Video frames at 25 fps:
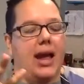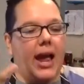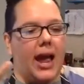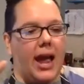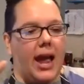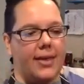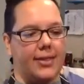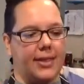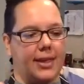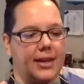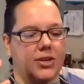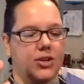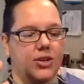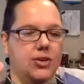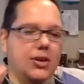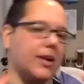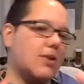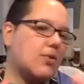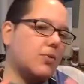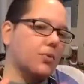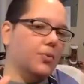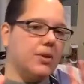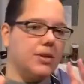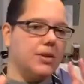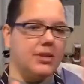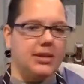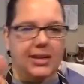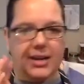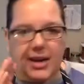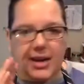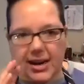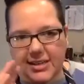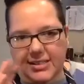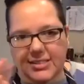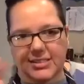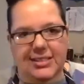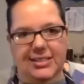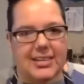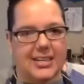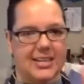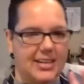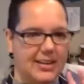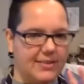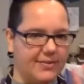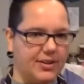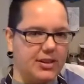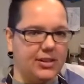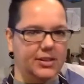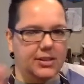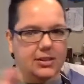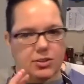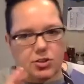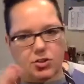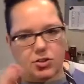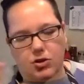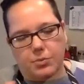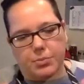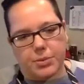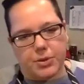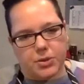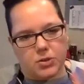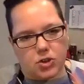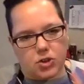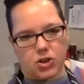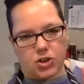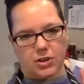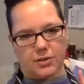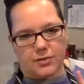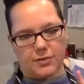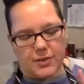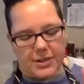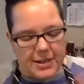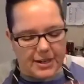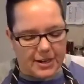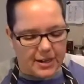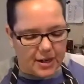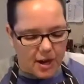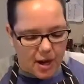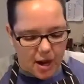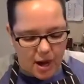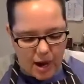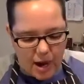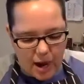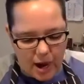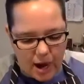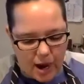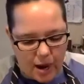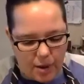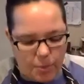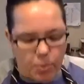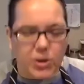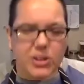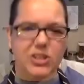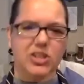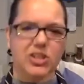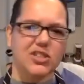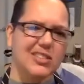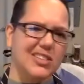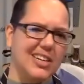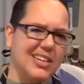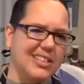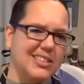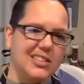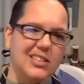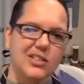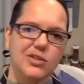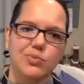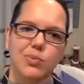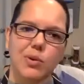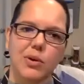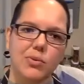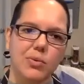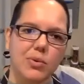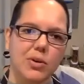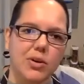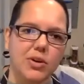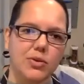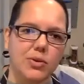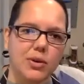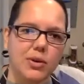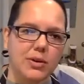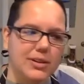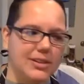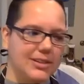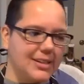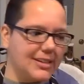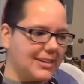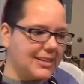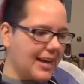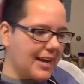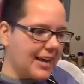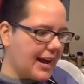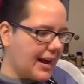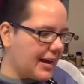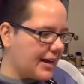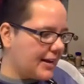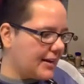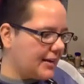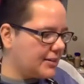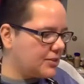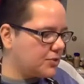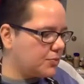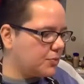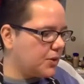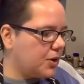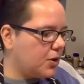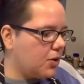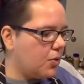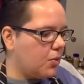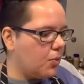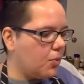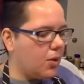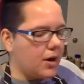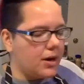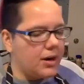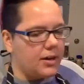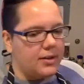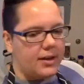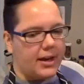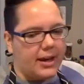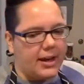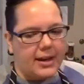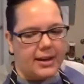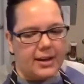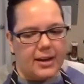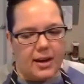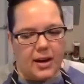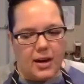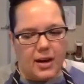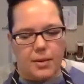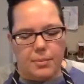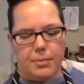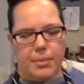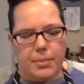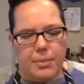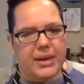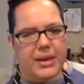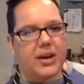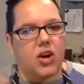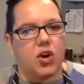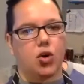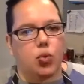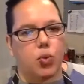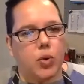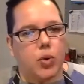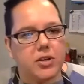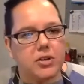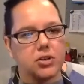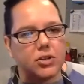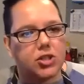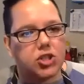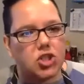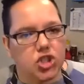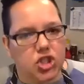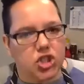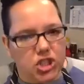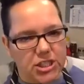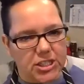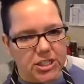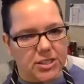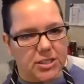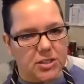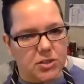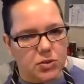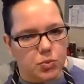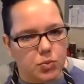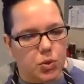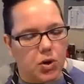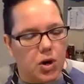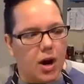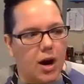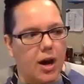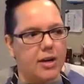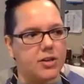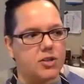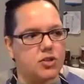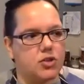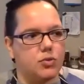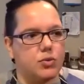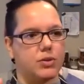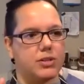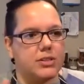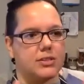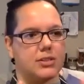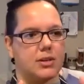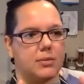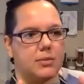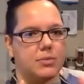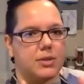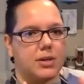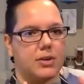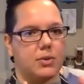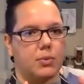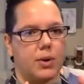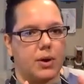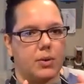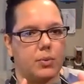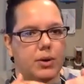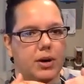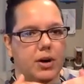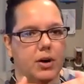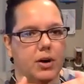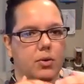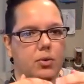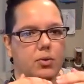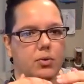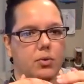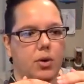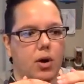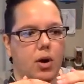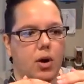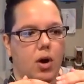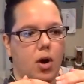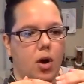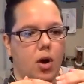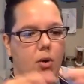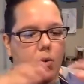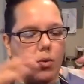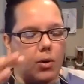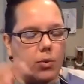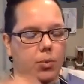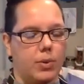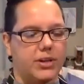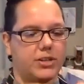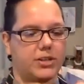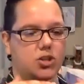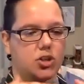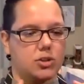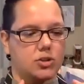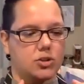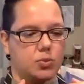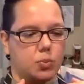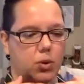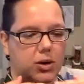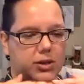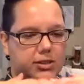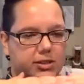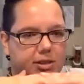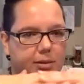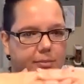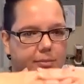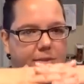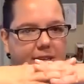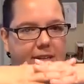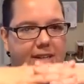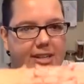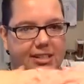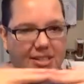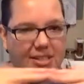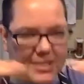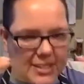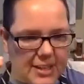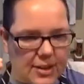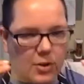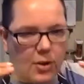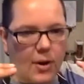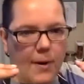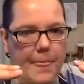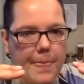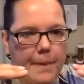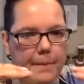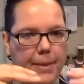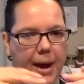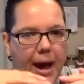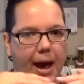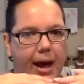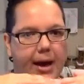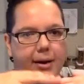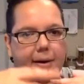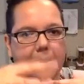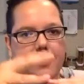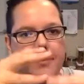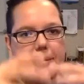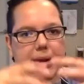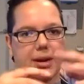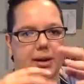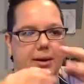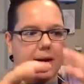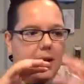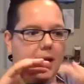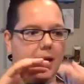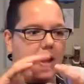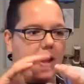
and then you get a really nice even distribution of heat, which is nice, because what we're doing today is we don't want to like make a grilled cheese. We're not doing something where we just want something to sear on the bottom and